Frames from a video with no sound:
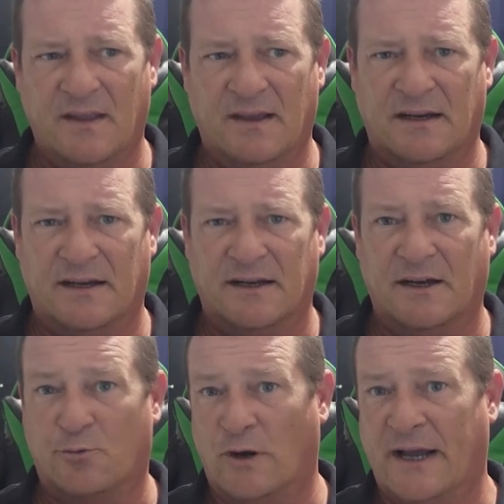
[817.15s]

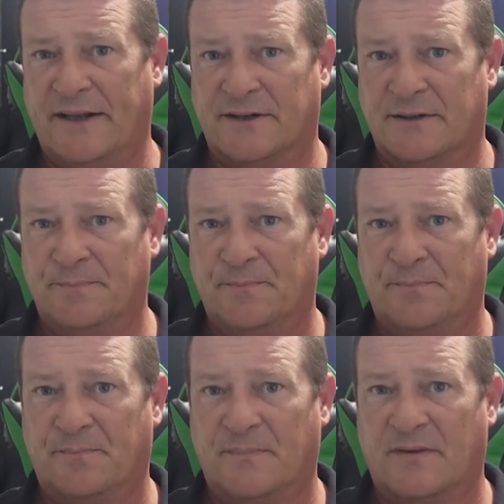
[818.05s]
a rider
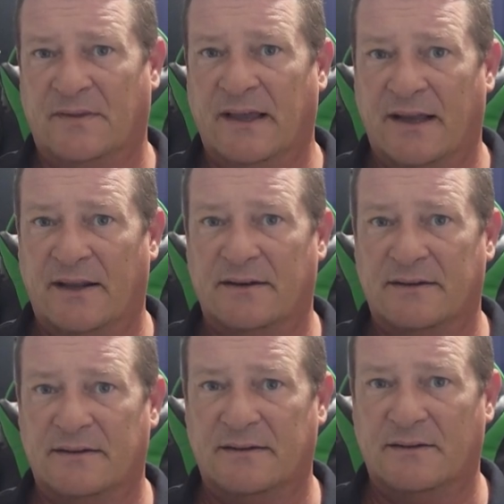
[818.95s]
that
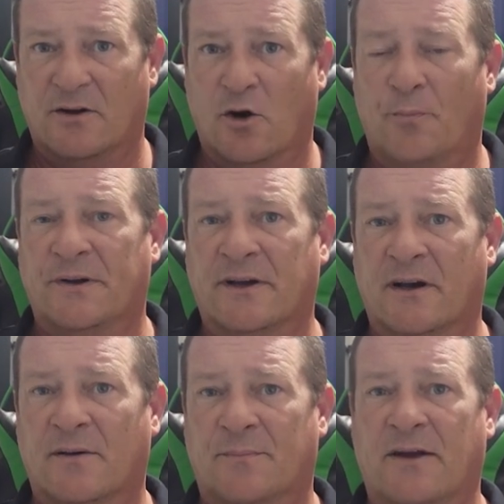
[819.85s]
opened
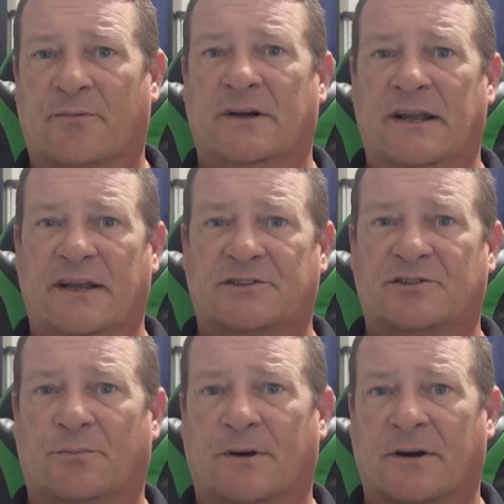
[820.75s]
up every
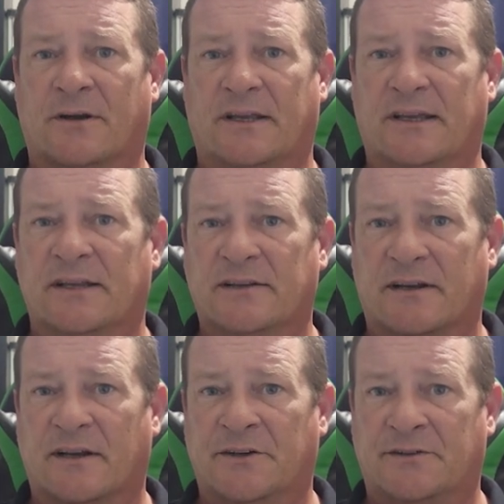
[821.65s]
national park in the
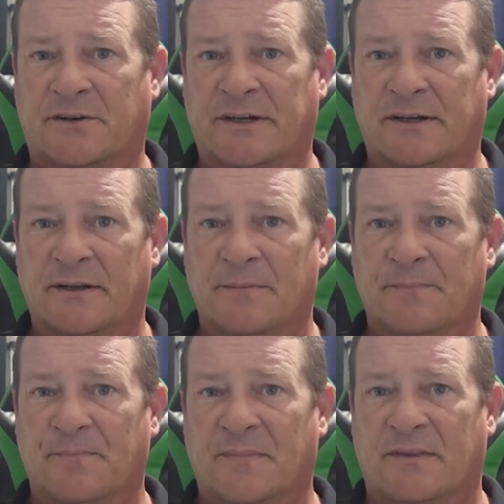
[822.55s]
country
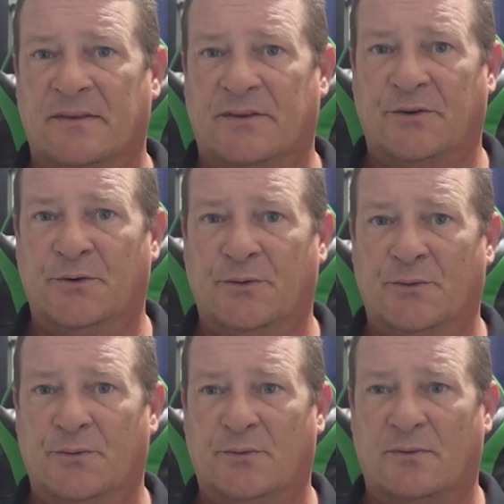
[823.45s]

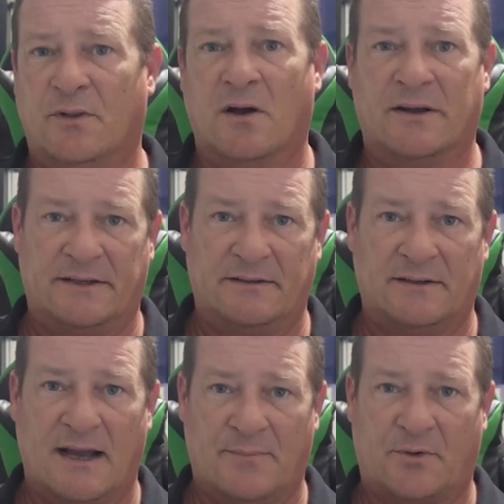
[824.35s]
to logging
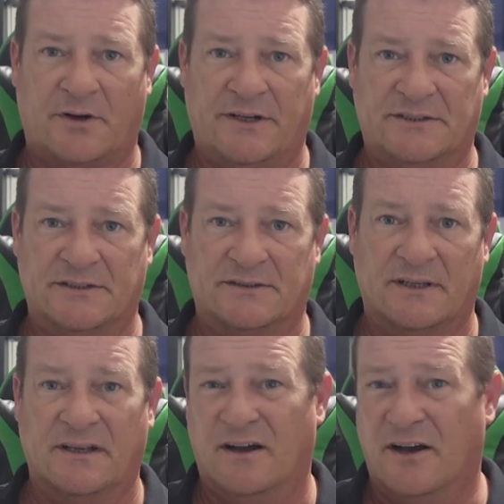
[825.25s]
operations
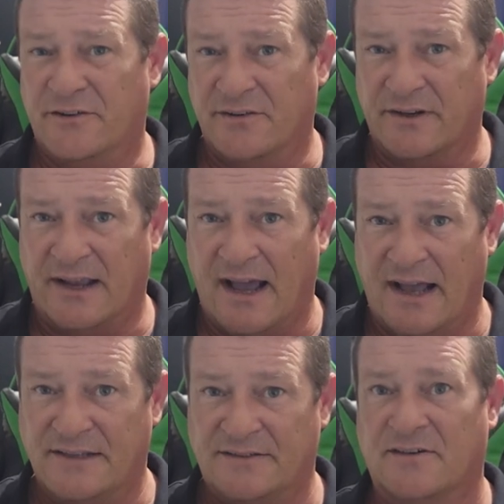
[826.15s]
under the
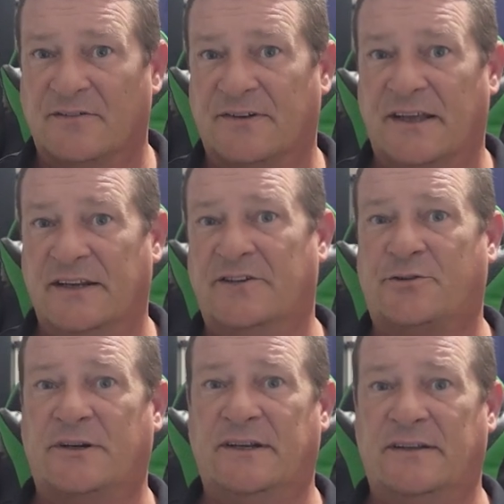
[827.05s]
guise of any
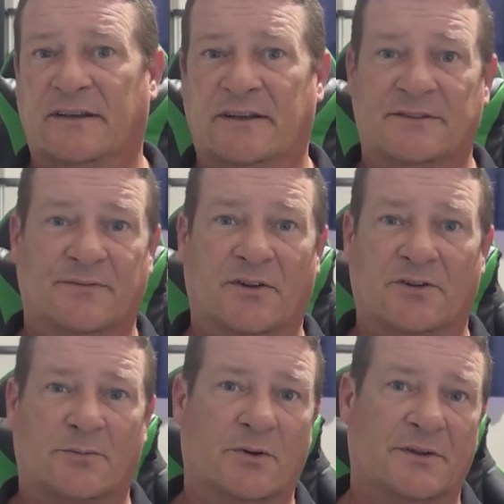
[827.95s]
tree that is
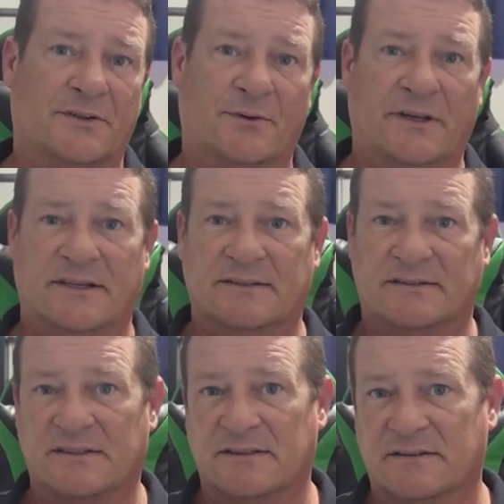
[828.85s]
vulnerable to any
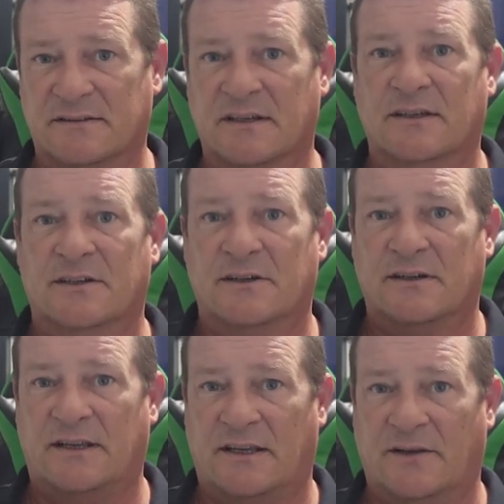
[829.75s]
disease
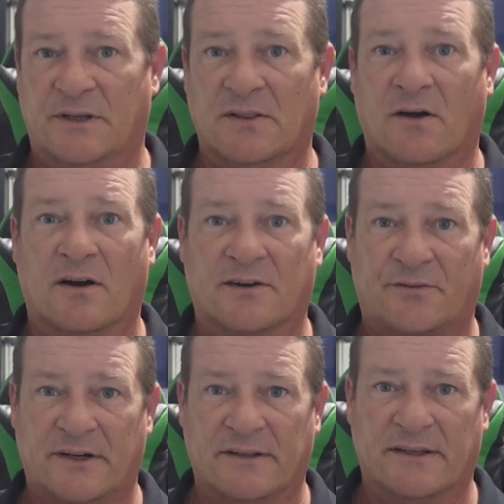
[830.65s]
can be logged
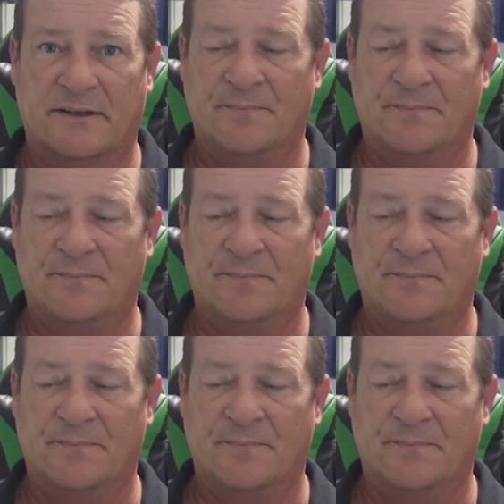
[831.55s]
freely.